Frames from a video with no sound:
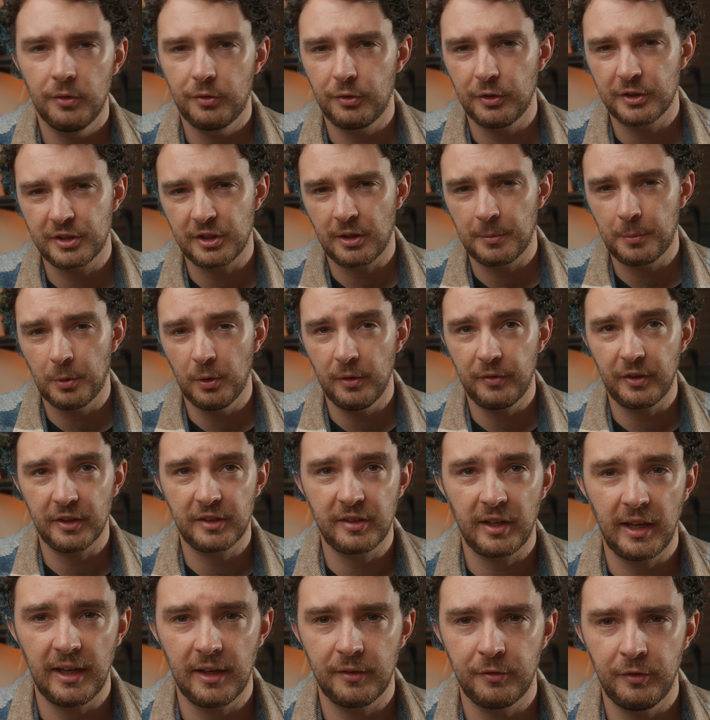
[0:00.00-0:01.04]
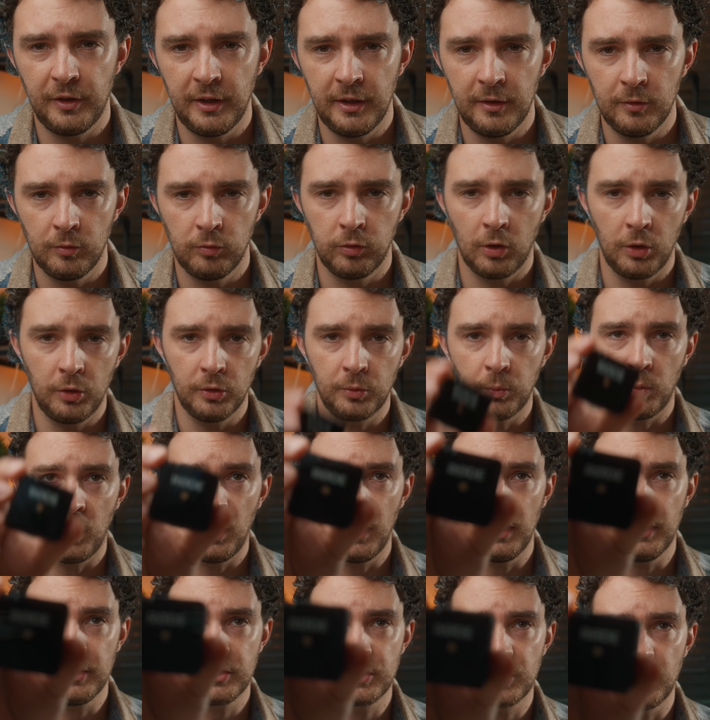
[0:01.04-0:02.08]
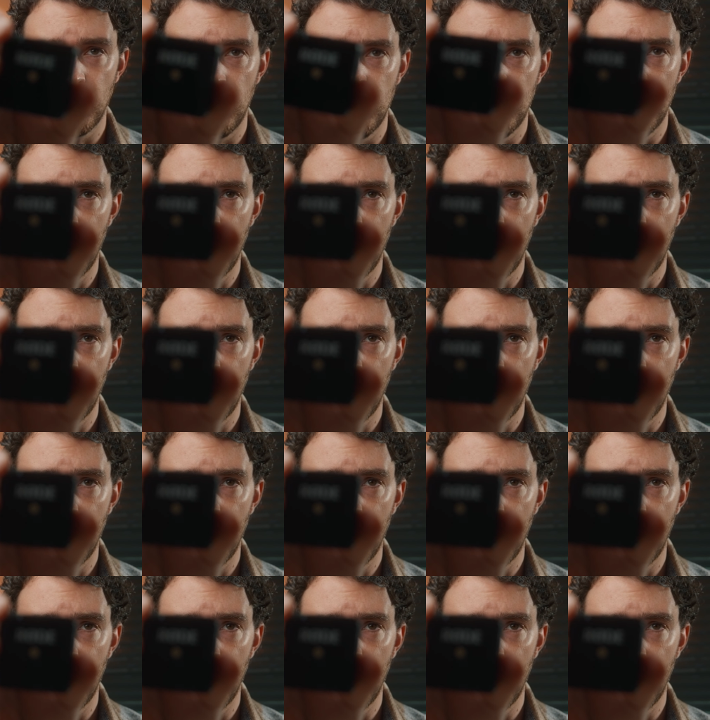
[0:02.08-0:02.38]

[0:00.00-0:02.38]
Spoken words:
For example, if I take the Rode Wireless Go